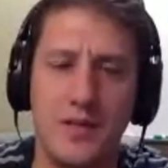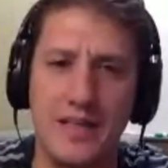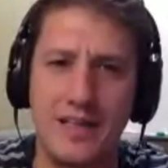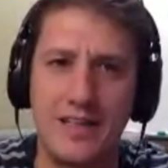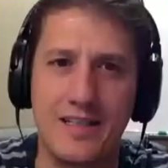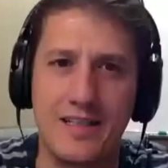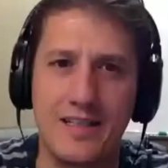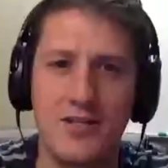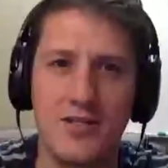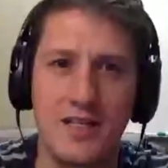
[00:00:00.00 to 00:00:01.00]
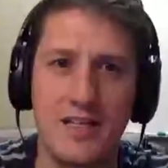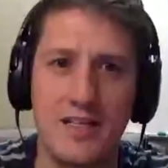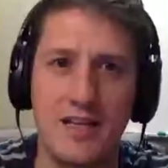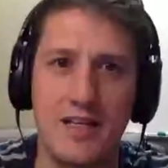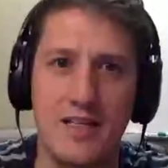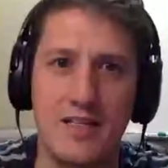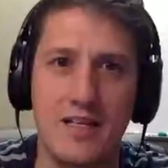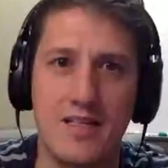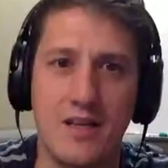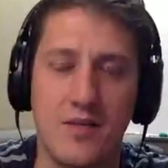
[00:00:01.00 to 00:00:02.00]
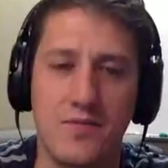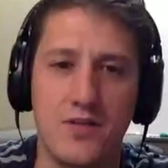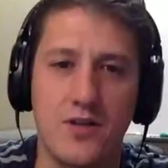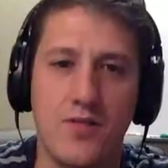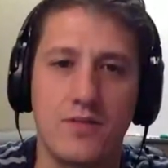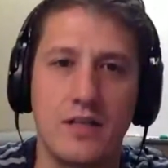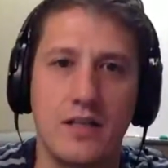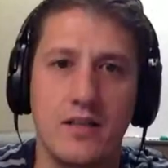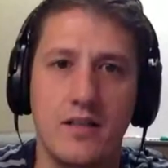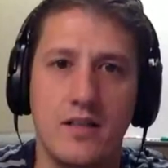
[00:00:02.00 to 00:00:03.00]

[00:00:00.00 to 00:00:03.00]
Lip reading: beginning stage is that self-discovering,